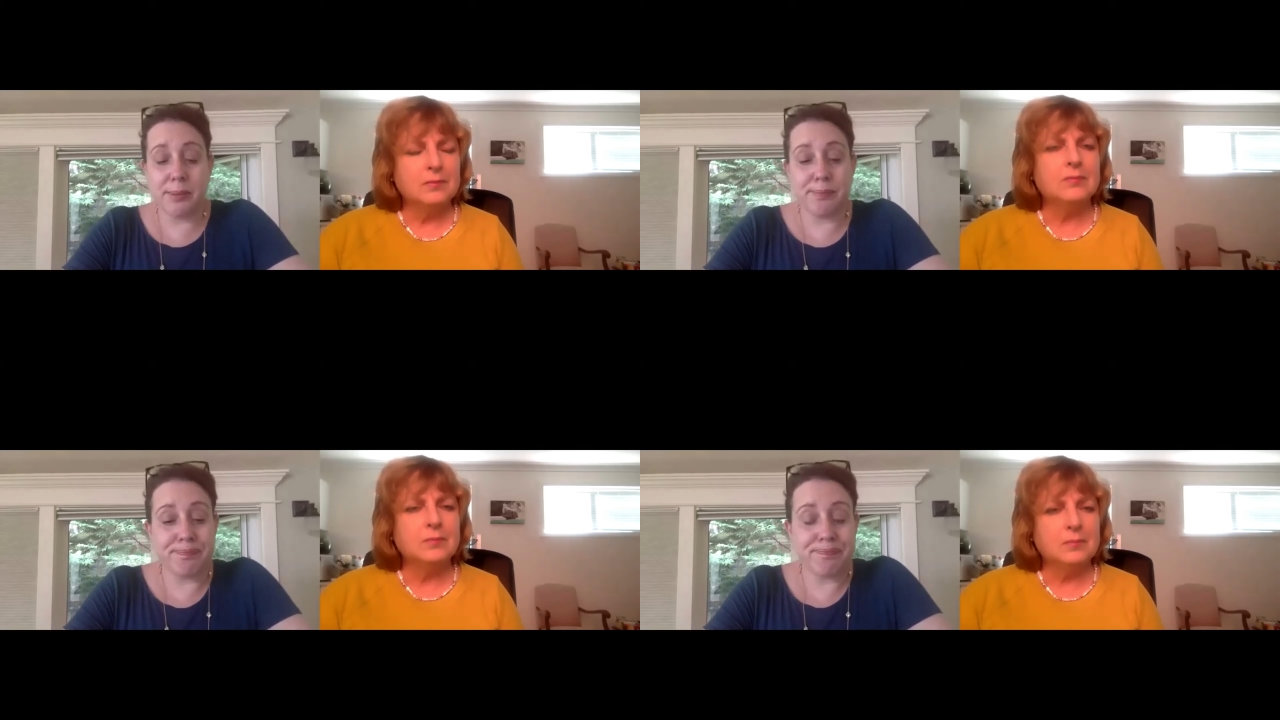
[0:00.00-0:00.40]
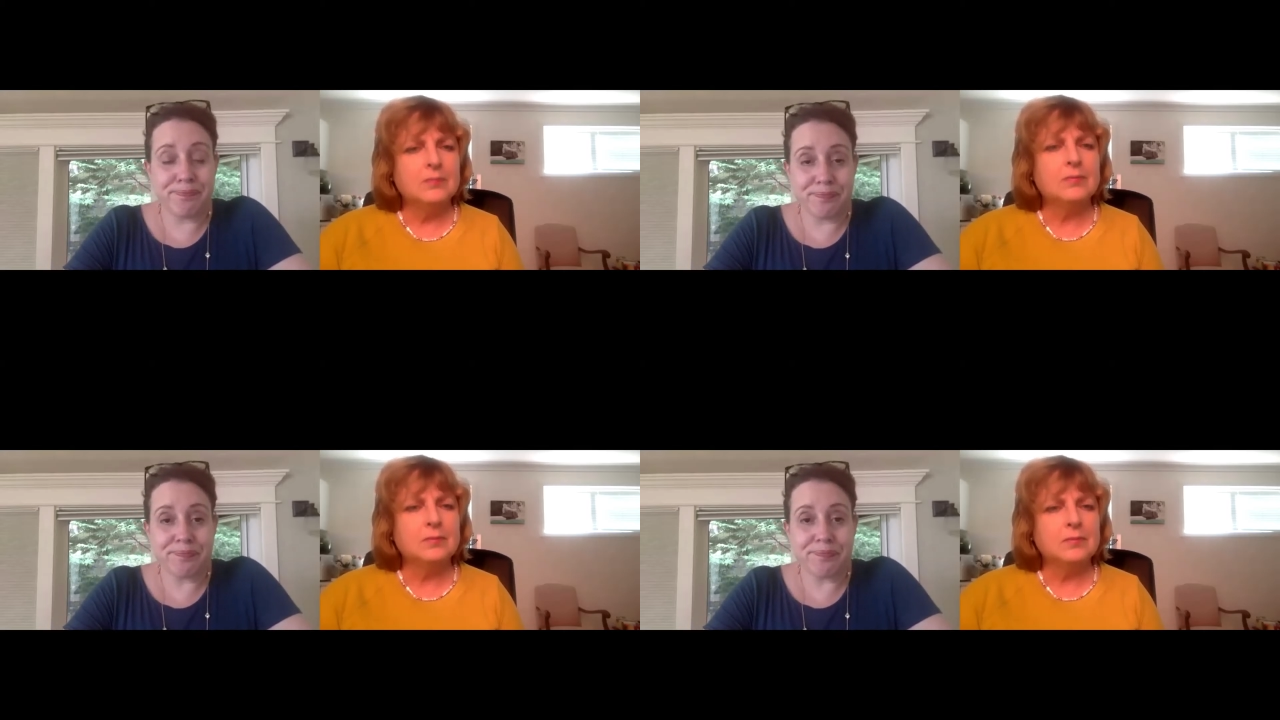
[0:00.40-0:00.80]

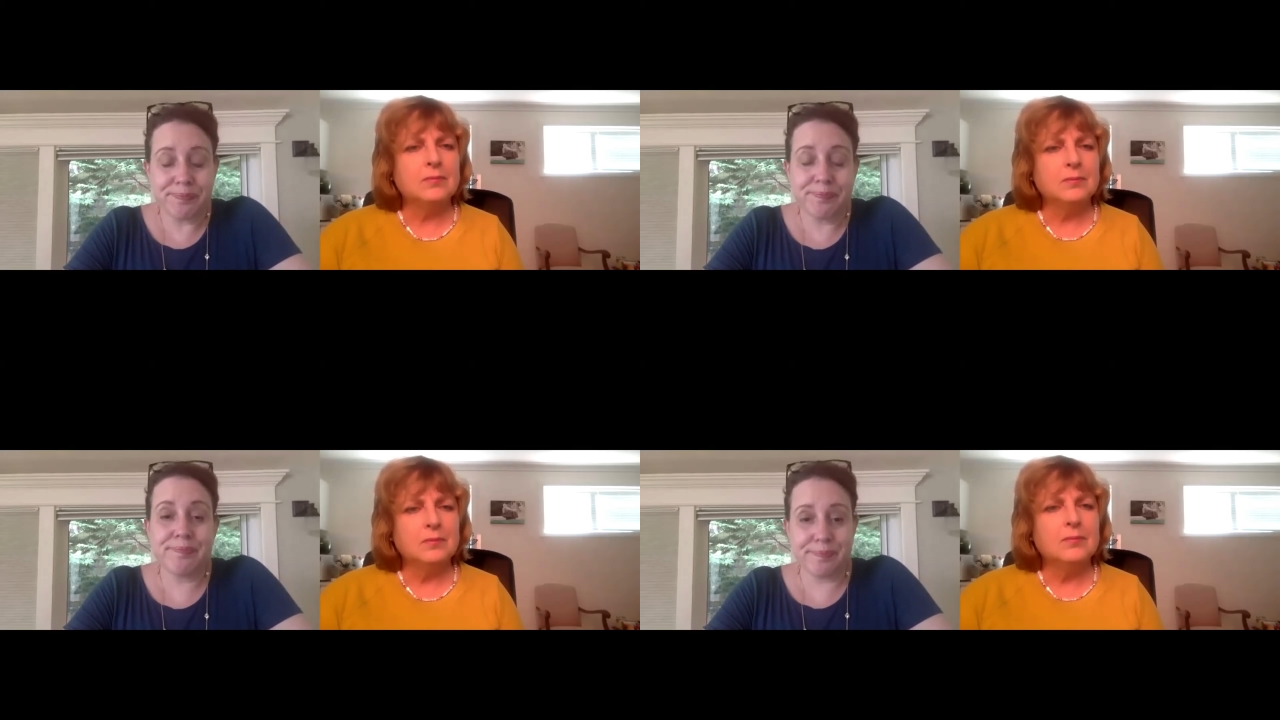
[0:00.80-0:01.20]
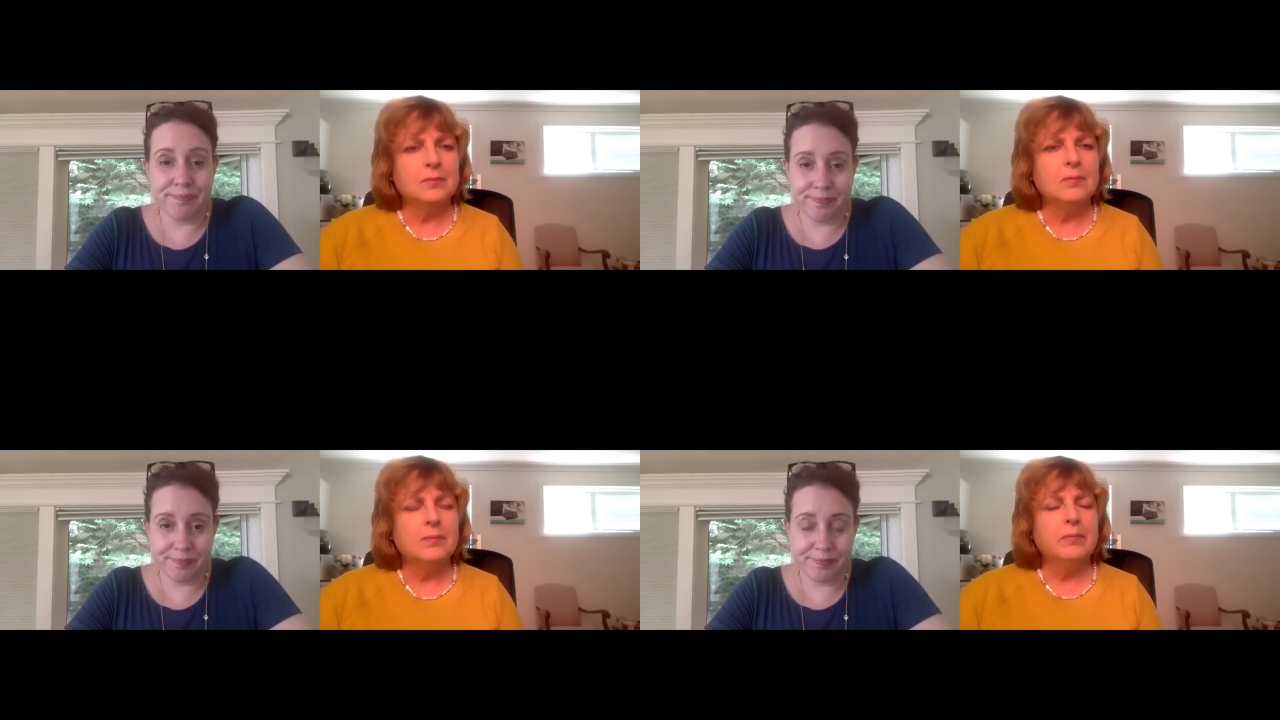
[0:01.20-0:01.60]

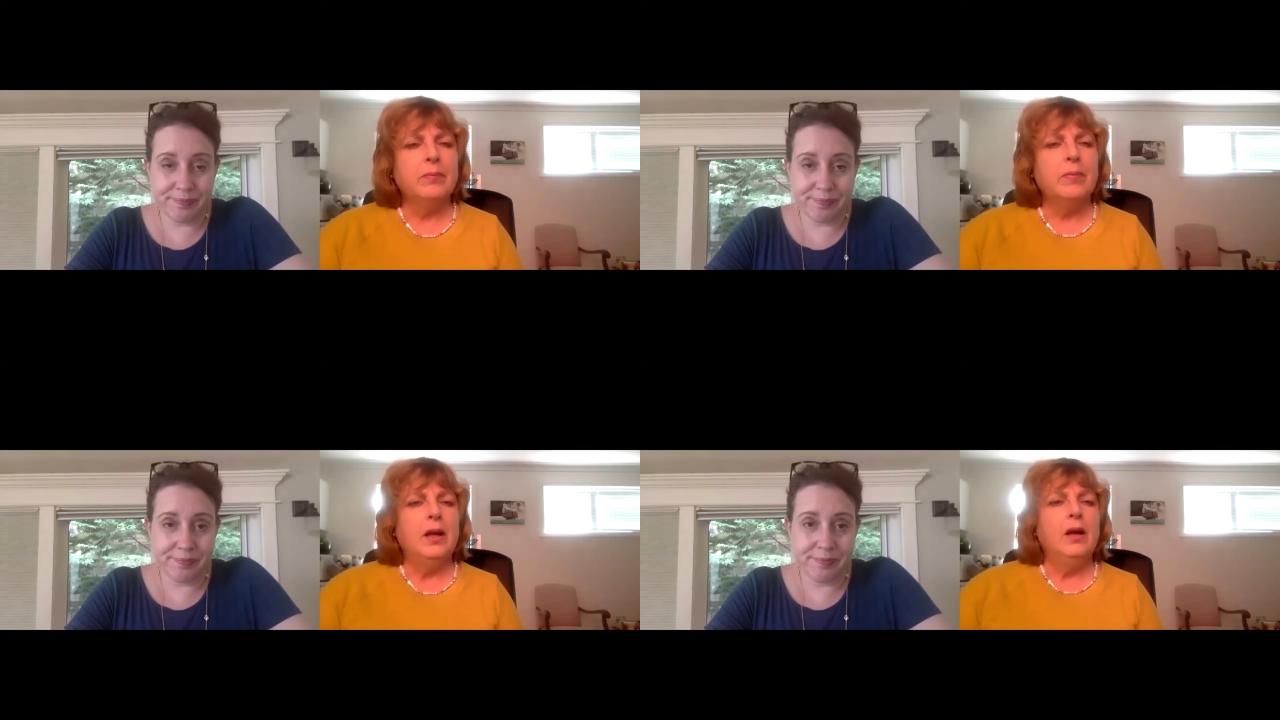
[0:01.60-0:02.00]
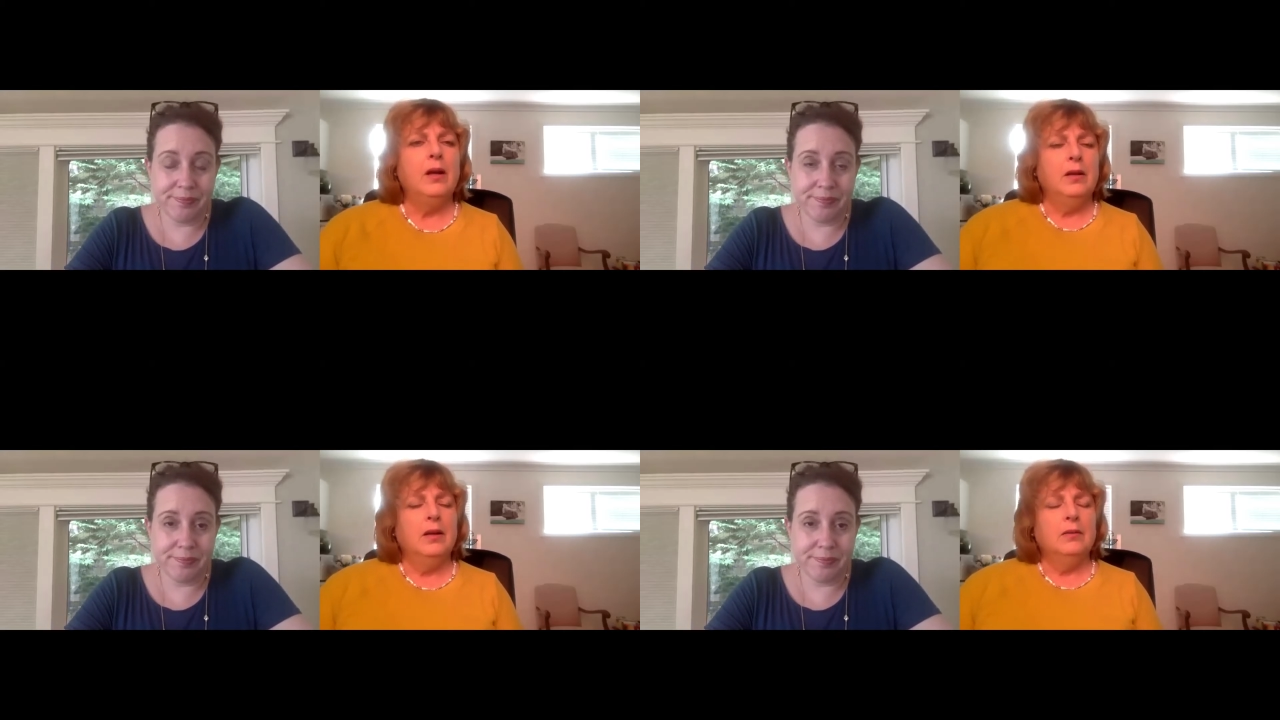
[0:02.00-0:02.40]

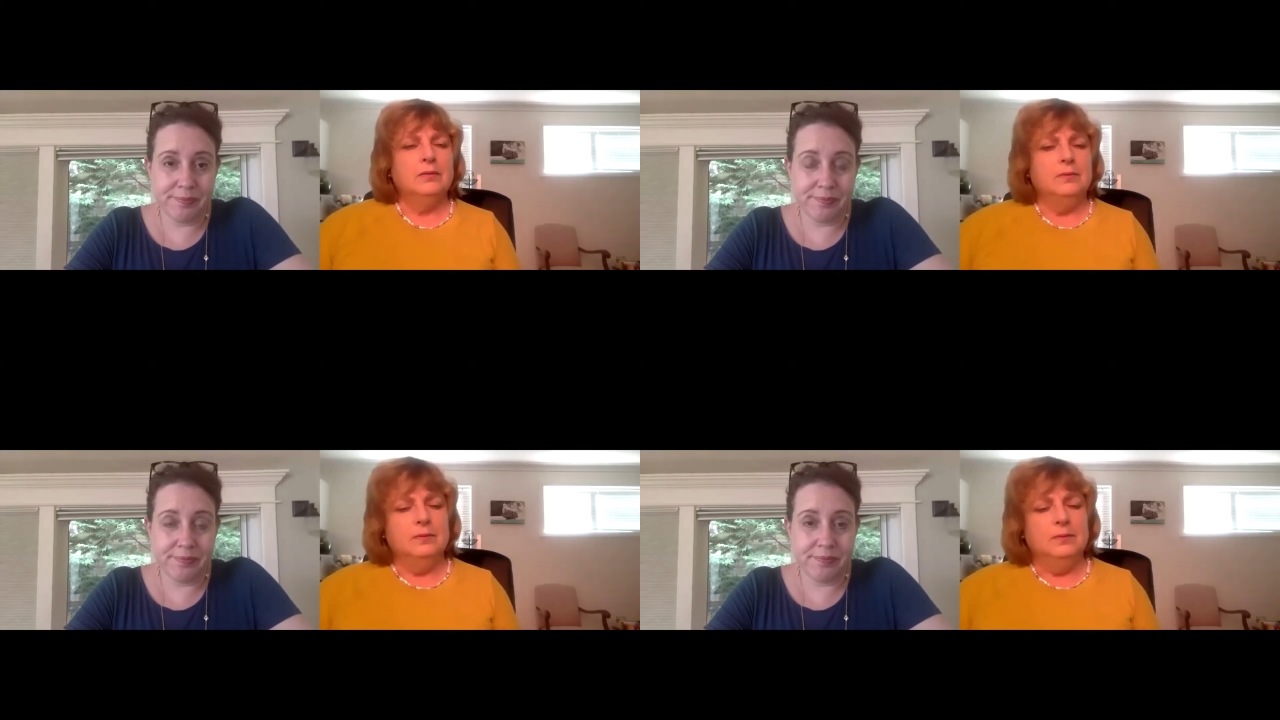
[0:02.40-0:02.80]
Nobody speaks.